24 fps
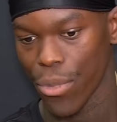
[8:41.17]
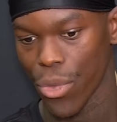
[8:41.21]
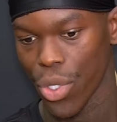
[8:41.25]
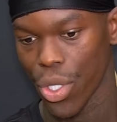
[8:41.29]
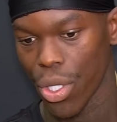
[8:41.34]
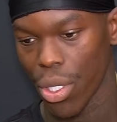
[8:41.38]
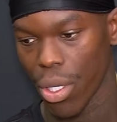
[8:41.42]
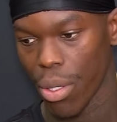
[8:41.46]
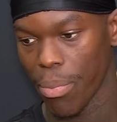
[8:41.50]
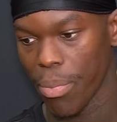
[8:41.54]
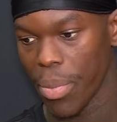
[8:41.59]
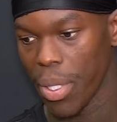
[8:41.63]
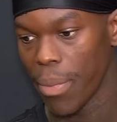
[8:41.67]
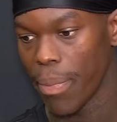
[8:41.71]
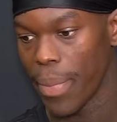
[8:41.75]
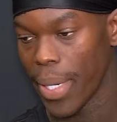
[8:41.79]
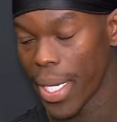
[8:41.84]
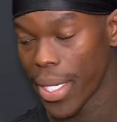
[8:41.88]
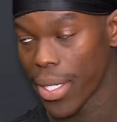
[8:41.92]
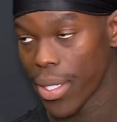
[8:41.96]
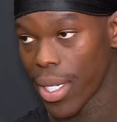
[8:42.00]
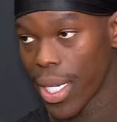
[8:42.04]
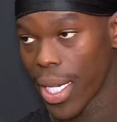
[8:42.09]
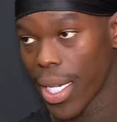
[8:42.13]
you know, be
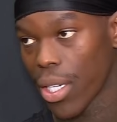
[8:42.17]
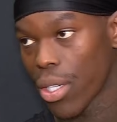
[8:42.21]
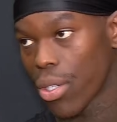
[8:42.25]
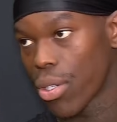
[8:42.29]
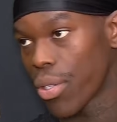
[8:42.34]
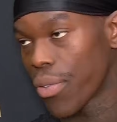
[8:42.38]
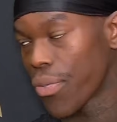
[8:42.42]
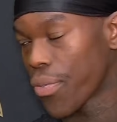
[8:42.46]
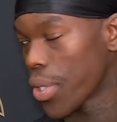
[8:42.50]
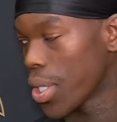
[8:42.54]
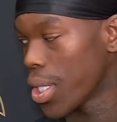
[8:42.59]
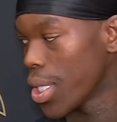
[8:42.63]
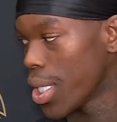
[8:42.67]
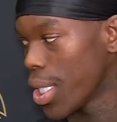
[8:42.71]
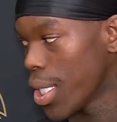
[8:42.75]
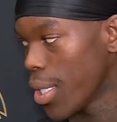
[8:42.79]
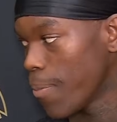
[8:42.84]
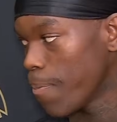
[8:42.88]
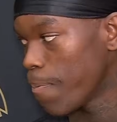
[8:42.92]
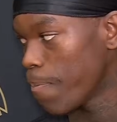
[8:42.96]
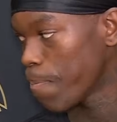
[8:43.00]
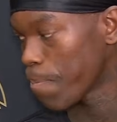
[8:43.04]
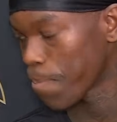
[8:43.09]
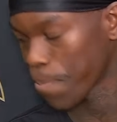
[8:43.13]
better and good for the team.